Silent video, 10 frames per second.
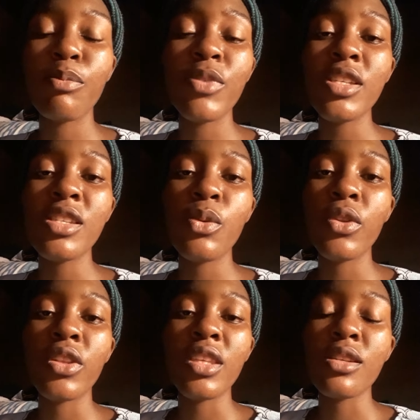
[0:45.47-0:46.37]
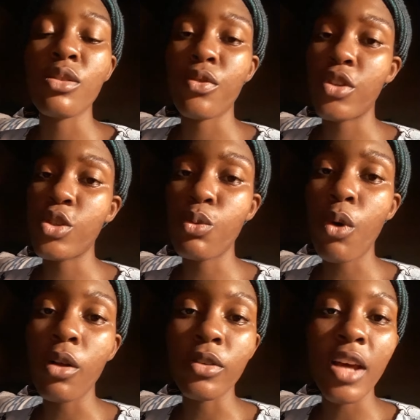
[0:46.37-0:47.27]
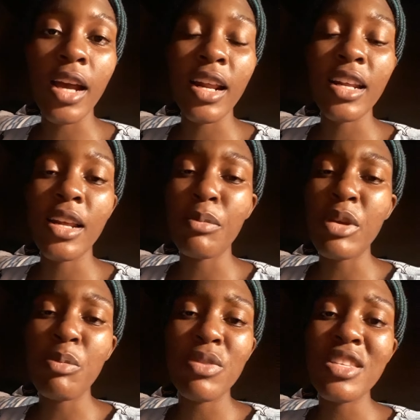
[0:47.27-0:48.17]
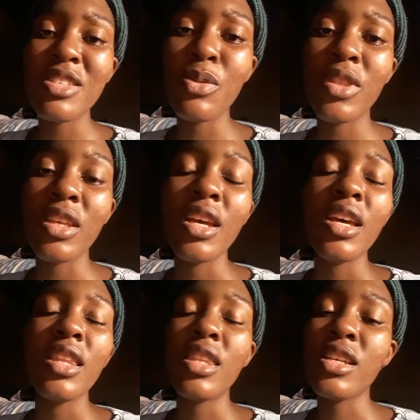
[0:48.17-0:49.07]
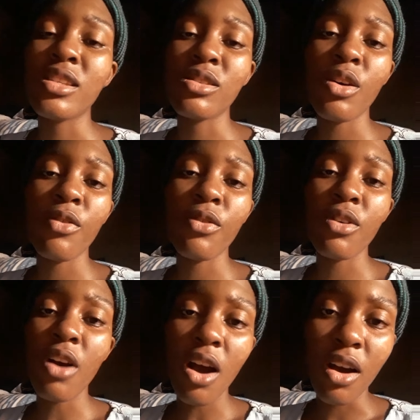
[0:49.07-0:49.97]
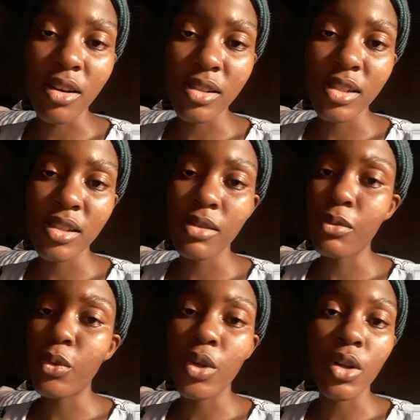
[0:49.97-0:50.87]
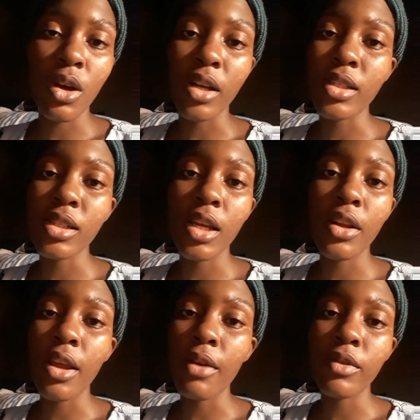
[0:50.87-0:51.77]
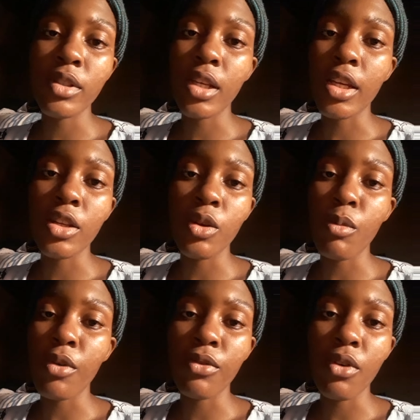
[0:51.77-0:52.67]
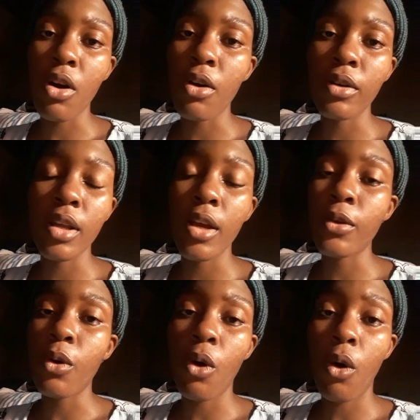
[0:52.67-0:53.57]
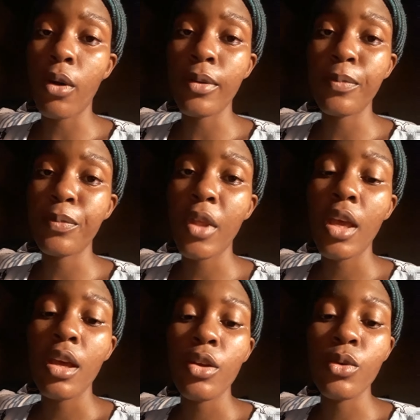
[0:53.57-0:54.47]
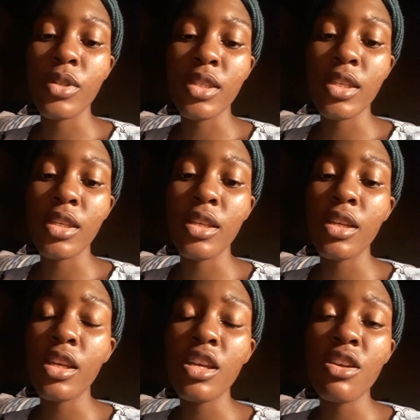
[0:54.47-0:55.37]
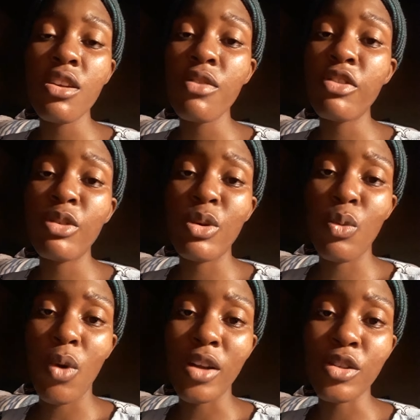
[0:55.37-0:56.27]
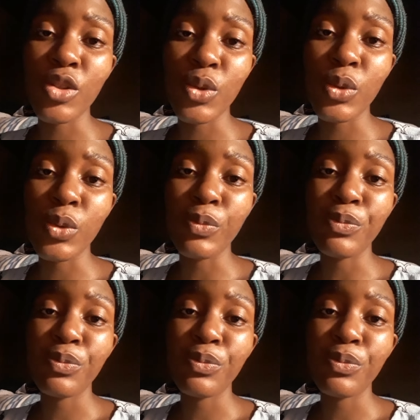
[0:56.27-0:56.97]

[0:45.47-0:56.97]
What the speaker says: busy with the things of this world rather than being busy with the things of God, will not inherit the kingdom of God at all. You see, if we want to